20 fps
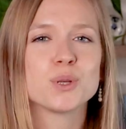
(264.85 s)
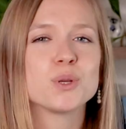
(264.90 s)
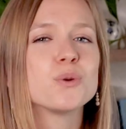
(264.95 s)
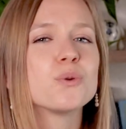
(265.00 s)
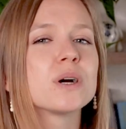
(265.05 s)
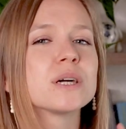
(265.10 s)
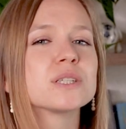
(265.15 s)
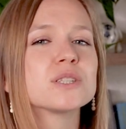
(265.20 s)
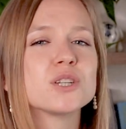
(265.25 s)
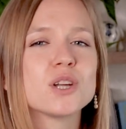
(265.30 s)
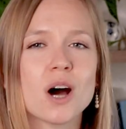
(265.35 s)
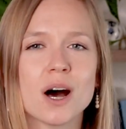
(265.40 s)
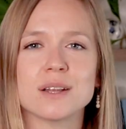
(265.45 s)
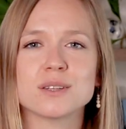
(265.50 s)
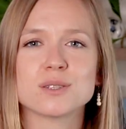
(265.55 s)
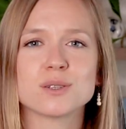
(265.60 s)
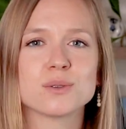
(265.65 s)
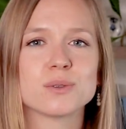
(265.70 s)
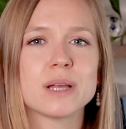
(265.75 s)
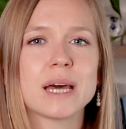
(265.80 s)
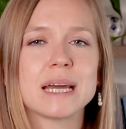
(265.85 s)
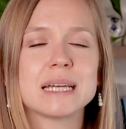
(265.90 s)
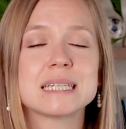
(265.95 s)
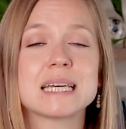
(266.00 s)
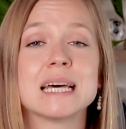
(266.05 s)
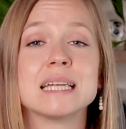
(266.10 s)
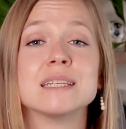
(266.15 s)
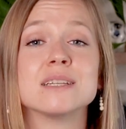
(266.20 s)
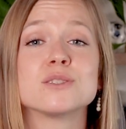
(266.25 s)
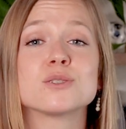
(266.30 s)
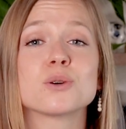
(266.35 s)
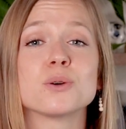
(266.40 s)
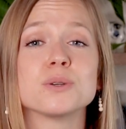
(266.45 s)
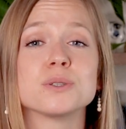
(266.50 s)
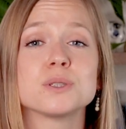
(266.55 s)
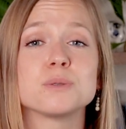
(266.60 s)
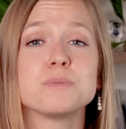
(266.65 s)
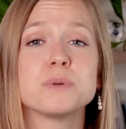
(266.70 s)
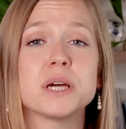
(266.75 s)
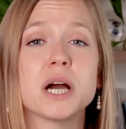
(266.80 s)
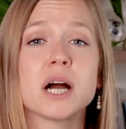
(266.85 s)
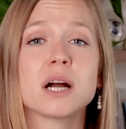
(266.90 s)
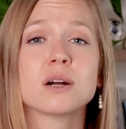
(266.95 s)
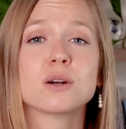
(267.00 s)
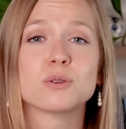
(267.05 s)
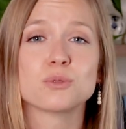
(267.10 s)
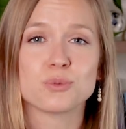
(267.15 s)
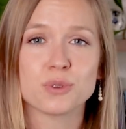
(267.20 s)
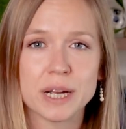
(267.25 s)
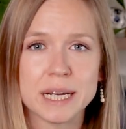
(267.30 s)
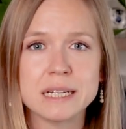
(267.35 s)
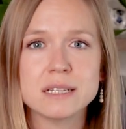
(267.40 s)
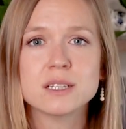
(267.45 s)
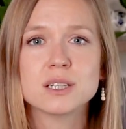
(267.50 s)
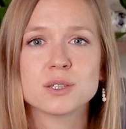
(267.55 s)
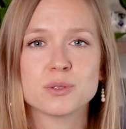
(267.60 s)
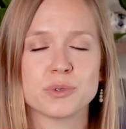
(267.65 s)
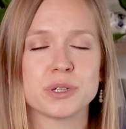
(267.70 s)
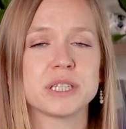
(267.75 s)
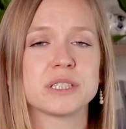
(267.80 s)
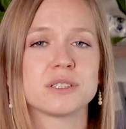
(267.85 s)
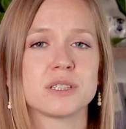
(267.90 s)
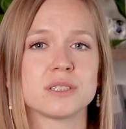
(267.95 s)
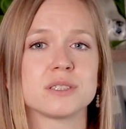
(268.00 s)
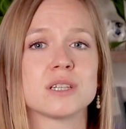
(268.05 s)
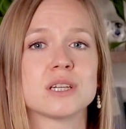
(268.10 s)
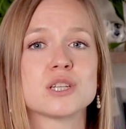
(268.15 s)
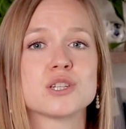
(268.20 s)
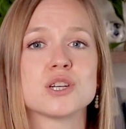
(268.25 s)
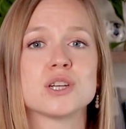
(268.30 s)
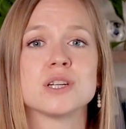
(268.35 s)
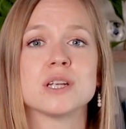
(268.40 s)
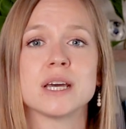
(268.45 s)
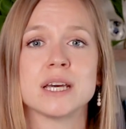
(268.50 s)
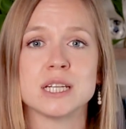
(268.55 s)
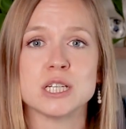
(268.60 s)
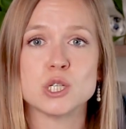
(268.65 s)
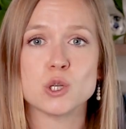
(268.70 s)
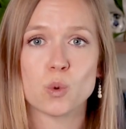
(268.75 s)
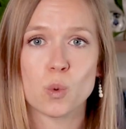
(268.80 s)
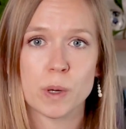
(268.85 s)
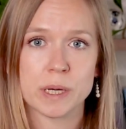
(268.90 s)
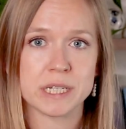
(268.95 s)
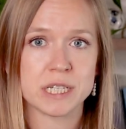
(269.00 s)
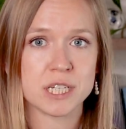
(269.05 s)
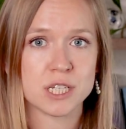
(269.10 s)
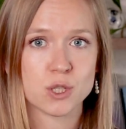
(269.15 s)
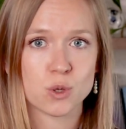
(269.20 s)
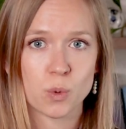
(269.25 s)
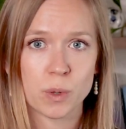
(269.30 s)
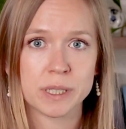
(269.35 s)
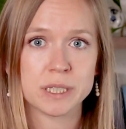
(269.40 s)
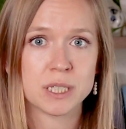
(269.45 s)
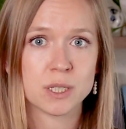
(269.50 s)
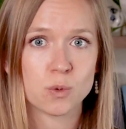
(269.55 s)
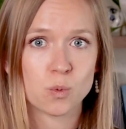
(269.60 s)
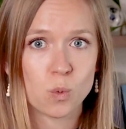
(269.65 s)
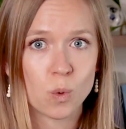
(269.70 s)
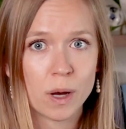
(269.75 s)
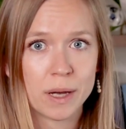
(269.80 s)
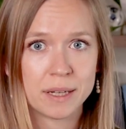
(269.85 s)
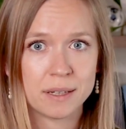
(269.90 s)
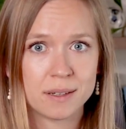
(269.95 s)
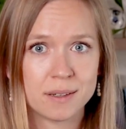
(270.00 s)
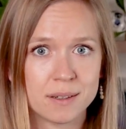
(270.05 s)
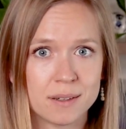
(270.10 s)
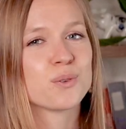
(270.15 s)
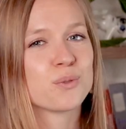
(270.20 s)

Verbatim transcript: You are not too late, and it's going to be a great career decision in twenty twenty-one.